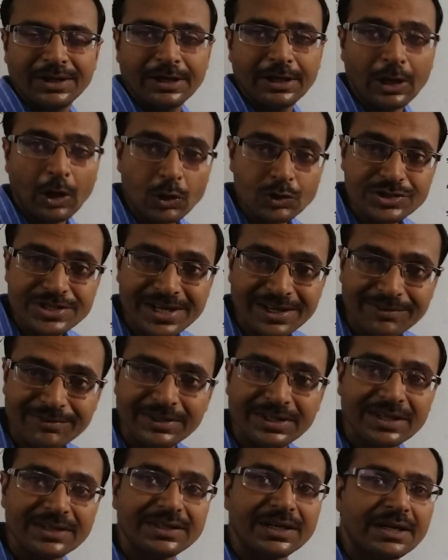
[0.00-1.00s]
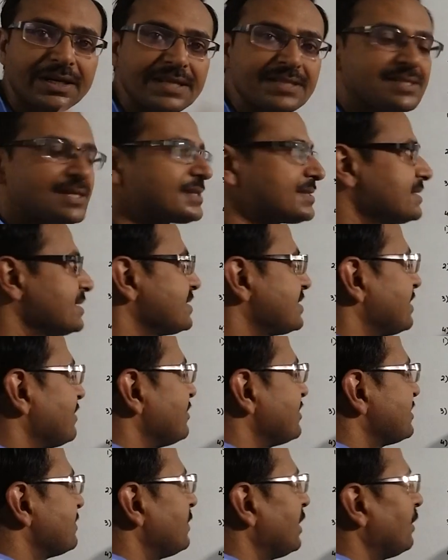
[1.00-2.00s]
Now check whether 36 is
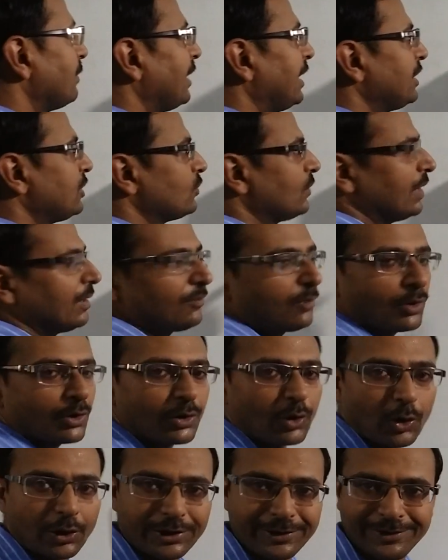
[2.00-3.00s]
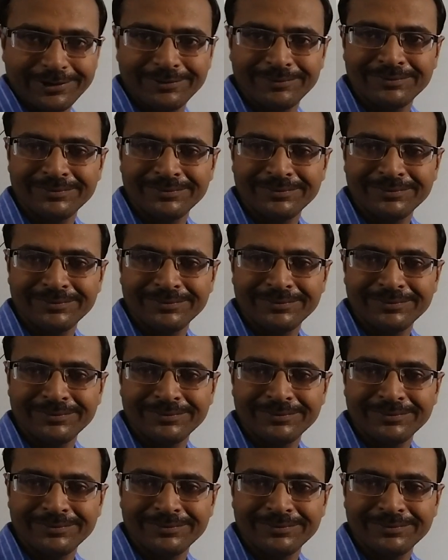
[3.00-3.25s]
divisible by 12 or not.